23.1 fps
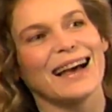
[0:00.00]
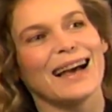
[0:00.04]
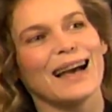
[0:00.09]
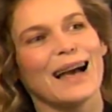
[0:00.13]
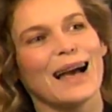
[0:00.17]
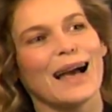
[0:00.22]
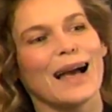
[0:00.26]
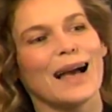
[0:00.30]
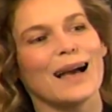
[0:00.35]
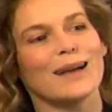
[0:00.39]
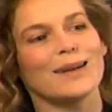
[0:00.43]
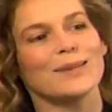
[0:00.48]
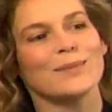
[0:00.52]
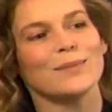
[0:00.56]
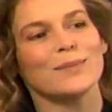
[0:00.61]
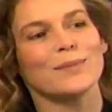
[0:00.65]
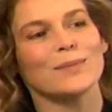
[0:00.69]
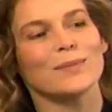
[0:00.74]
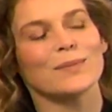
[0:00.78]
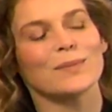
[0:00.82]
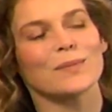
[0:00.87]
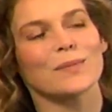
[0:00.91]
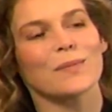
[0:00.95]

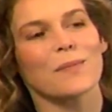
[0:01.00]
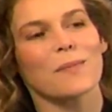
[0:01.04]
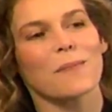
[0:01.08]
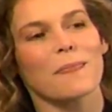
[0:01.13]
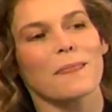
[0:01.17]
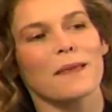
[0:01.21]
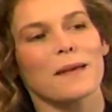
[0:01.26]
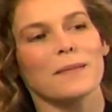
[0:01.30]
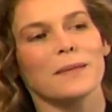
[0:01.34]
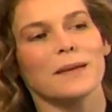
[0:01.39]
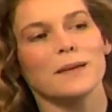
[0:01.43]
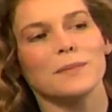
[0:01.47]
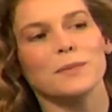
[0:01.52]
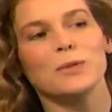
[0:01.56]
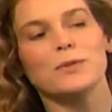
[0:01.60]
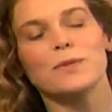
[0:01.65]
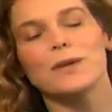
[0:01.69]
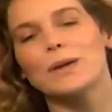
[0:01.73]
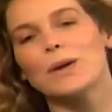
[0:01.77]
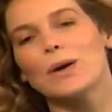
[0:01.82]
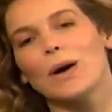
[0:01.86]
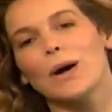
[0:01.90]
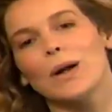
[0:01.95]
A
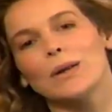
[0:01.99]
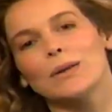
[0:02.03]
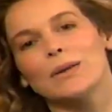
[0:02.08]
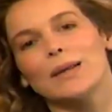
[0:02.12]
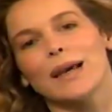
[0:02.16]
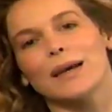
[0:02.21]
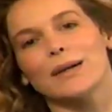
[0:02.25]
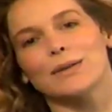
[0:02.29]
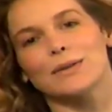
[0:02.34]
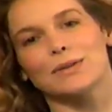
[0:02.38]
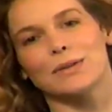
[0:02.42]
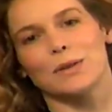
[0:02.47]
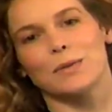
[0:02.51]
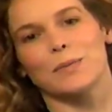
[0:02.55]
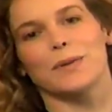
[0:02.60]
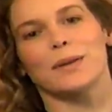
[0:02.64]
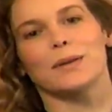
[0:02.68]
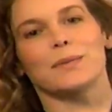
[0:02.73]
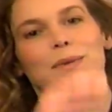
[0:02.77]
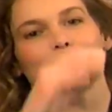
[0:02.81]
movie called Ecotopia,